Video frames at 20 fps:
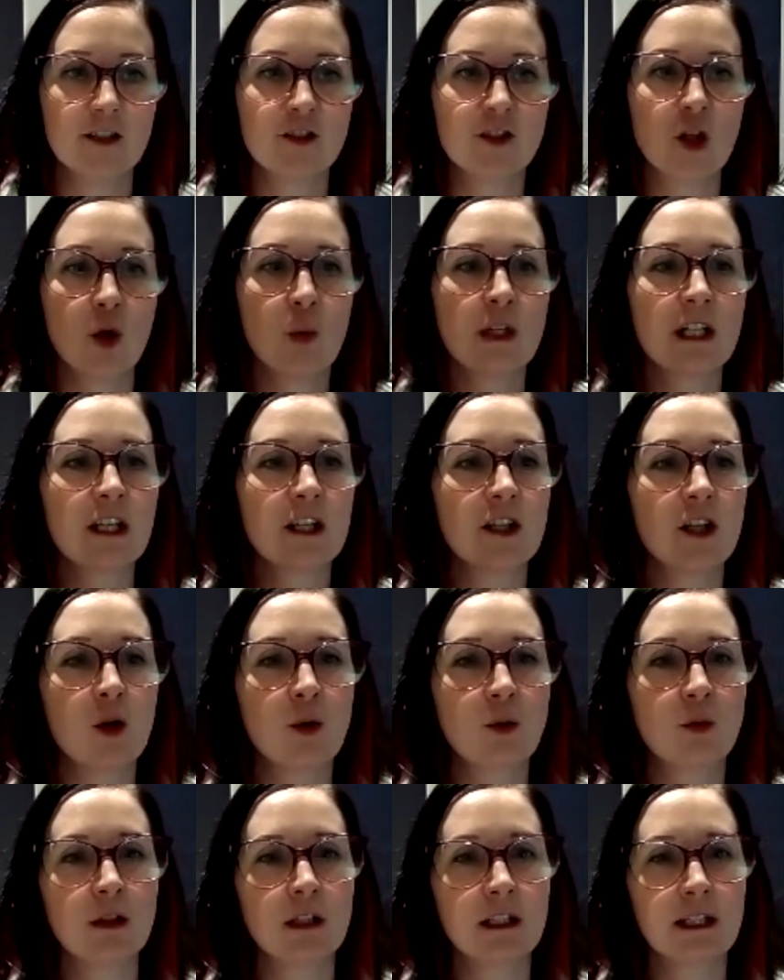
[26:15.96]
So we can
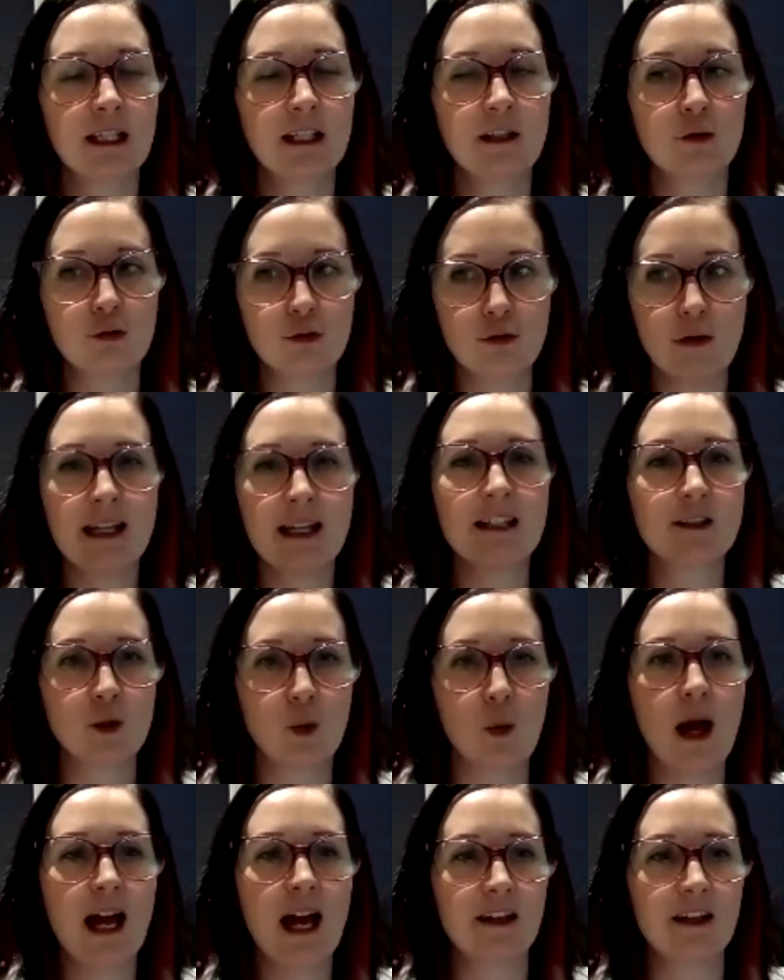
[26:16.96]
only raise
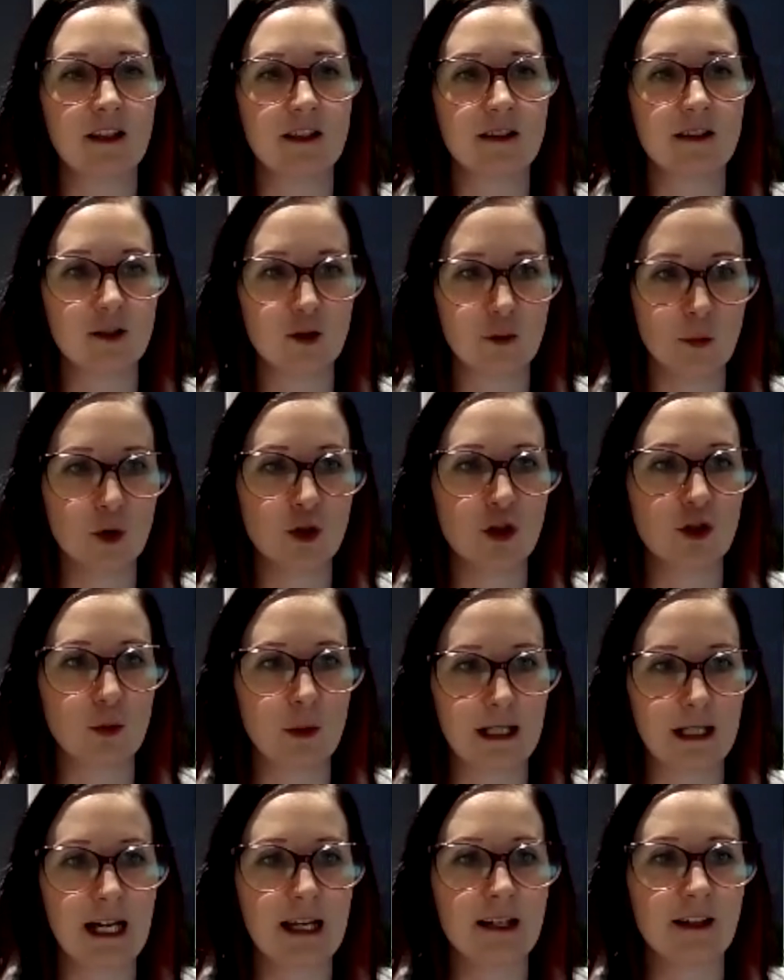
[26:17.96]
awareness as much as
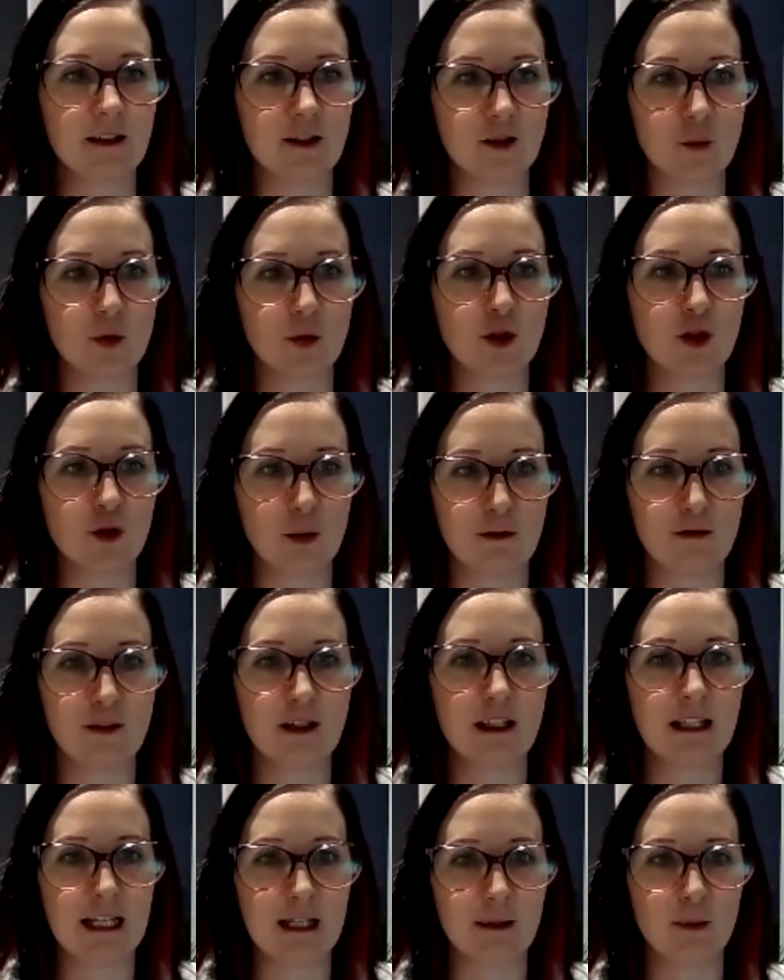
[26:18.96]
we can and as much as we
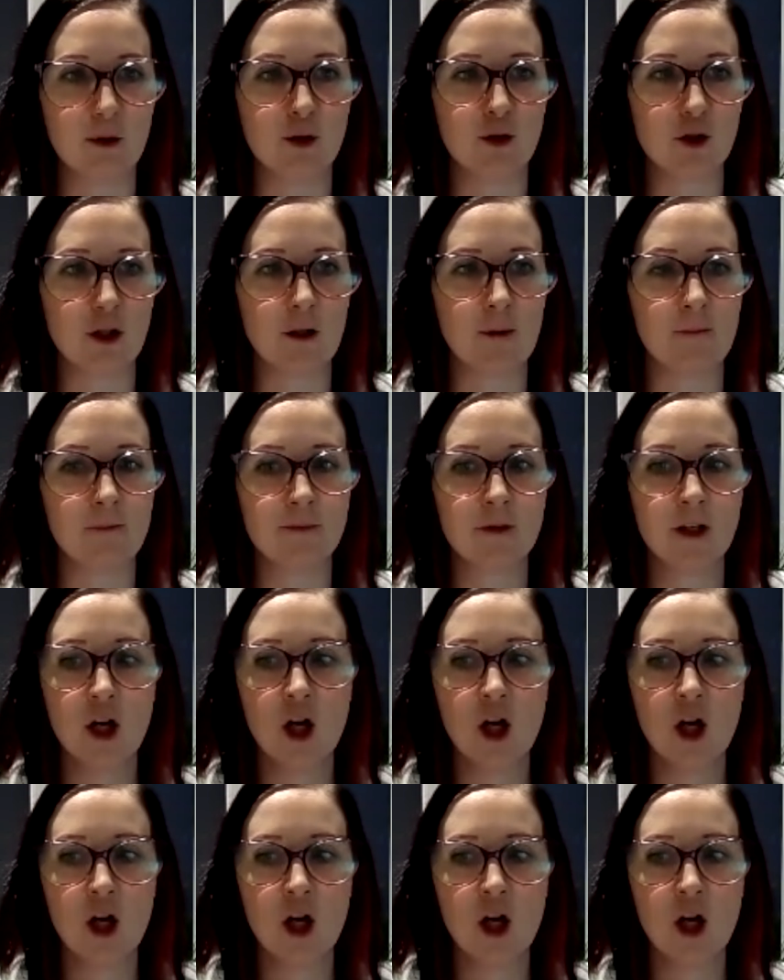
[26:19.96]
feel able to.